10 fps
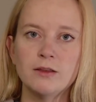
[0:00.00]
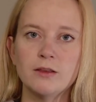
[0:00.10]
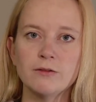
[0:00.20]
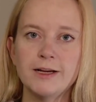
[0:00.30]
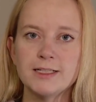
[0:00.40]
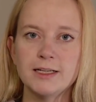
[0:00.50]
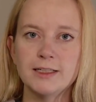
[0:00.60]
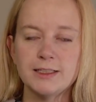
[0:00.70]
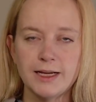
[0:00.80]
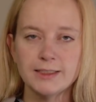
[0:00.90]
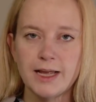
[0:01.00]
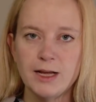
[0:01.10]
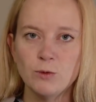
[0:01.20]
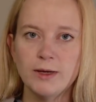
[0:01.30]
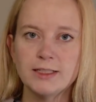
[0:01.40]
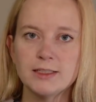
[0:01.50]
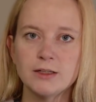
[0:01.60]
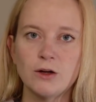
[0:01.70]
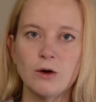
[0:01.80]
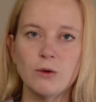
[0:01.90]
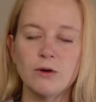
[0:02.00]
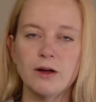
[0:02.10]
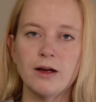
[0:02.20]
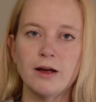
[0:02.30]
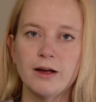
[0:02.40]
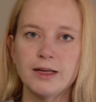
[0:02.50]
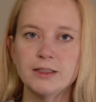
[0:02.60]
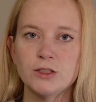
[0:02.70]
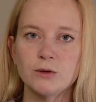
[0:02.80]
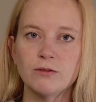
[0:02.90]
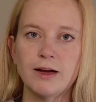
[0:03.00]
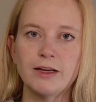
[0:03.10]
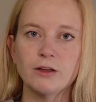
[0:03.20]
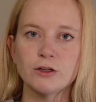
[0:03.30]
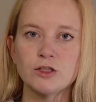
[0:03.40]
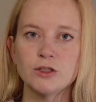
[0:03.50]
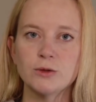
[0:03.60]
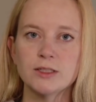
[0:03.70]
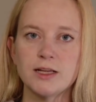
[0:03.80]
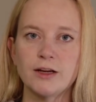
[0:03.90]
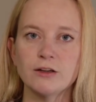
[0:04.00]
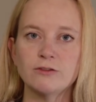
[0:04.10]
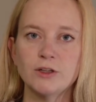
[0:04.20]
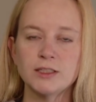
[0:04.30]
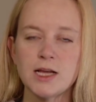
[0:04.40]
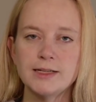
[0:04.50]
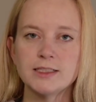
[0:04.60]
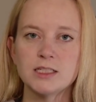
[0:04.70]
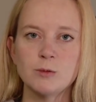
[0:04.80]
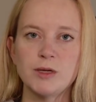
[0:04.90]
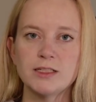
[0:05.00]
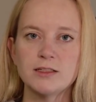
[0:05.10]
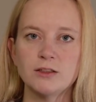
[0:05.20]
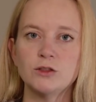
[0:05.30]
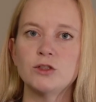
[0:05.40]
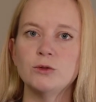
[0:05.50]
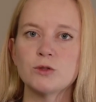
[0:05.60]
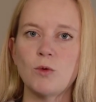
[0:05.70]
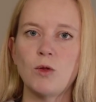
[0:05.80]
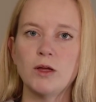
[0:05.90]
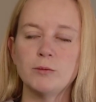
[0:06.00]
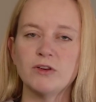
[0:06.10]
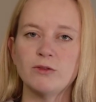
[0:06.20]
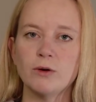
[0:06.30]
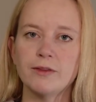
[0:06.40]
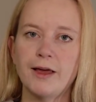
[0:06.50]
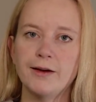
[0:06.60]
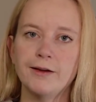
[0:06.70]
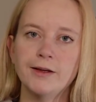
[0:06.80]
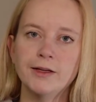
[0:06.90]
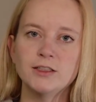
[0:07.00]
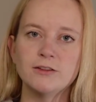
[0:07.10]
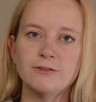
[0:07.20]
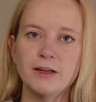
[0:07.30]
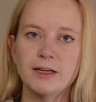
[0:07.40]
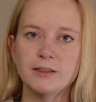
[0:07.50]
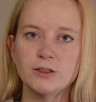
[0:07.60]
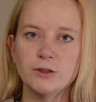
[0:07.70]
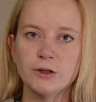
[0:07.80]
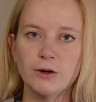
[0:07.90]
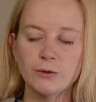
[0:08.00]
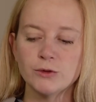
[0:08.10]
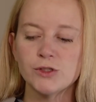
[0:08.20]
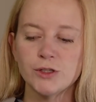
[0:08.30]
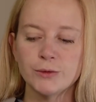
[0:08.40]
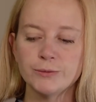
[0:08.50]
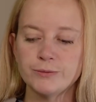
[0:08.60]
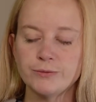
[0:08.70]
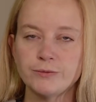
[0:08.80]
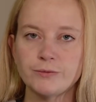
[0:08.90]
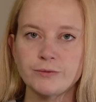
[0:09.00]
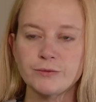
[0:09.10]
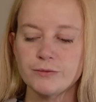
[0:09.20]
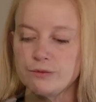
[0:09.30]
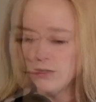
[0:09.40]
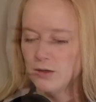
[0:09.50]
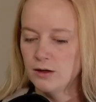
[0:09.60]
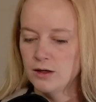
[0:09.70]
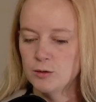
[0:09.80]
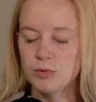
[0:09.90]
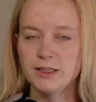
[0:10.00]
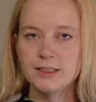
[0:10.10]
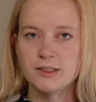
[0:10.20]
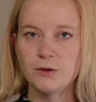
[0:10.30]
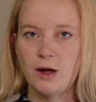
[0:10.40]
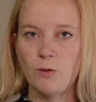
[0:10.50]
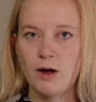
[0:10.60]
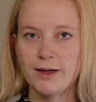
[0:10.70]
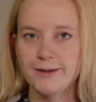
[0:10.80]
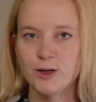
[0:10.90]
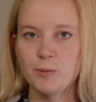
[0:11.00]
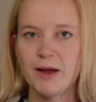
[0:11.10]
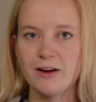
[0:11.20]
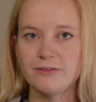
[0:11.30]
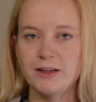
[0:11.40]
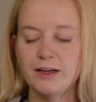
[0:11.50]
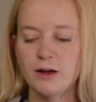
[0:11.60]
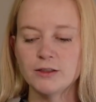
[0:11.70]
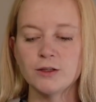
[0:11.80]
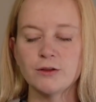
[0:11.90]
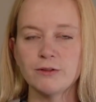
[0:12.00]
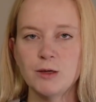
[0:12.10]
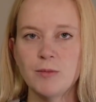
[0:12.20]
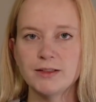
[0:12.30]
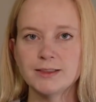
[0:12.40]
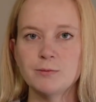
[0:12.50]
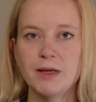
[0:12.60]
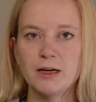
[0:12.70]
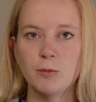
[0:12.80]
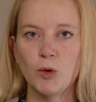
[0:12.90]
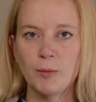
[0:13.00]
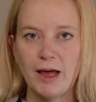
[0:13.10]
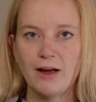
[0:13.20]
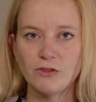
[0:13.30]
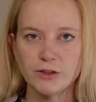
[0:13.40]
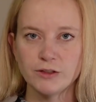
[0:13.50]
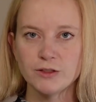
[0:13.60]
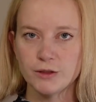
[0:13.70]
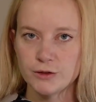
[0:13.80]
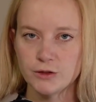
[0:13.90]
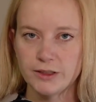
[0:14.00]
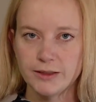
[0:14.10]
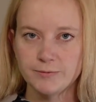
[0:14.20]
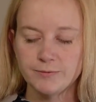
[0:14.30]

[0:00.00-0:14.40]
The reason it takes 8 weeks to go into a regular shoe is that your foot tends to be still too swollen before then to fit into your own shoe. Please do not walk in your bare feet until 3 months minimum after the surgery.